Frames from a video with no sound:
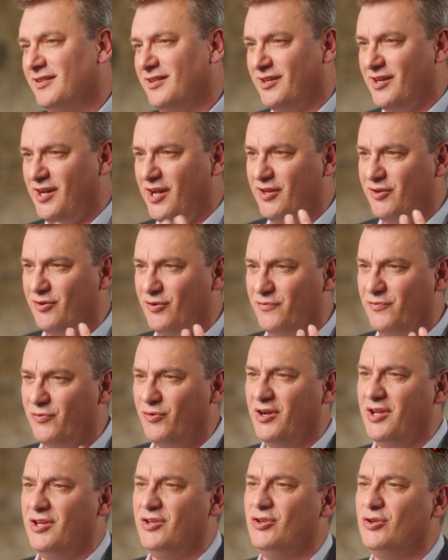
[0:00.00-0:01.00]
the kind of
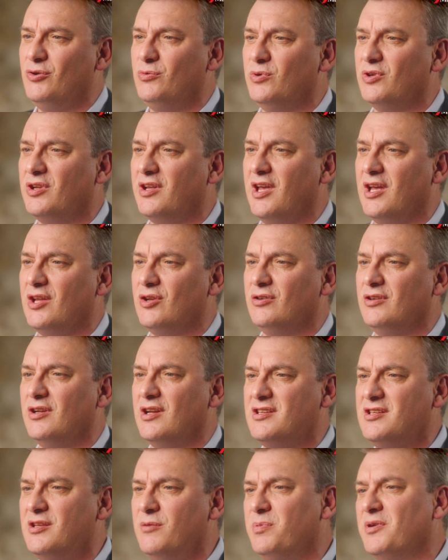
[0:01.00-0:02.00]
rain you would get on
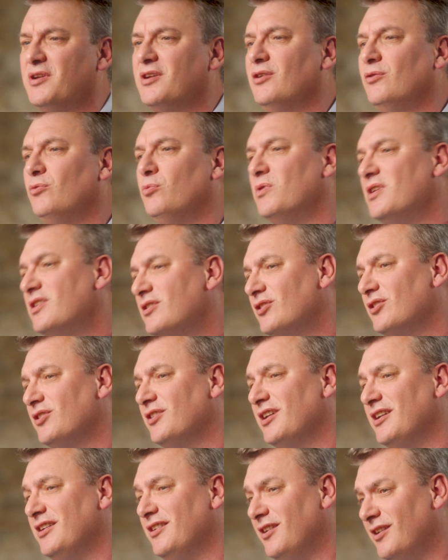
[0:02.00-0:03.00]
a typical winter
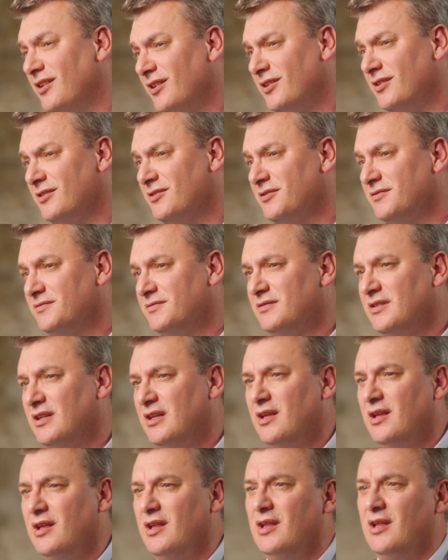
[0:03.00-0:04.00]
day in England,
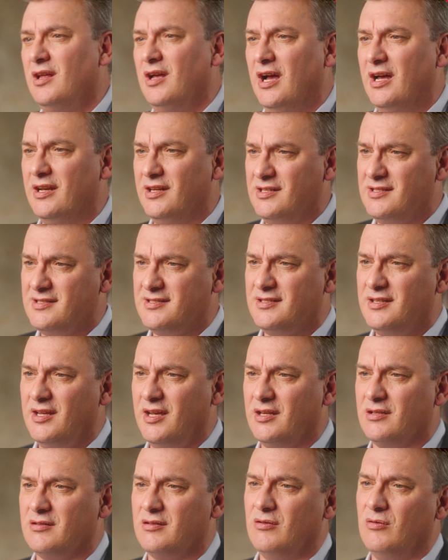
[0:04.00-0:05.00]
and
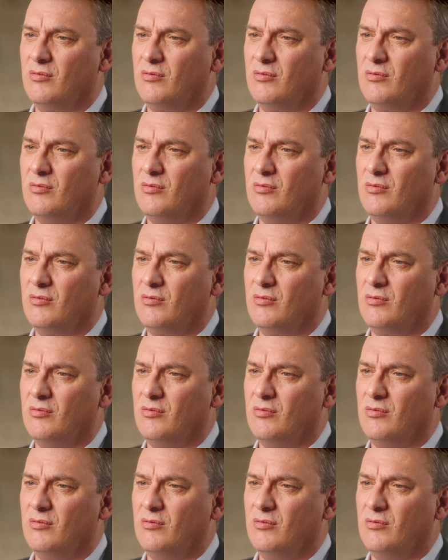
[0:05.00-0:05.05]
instead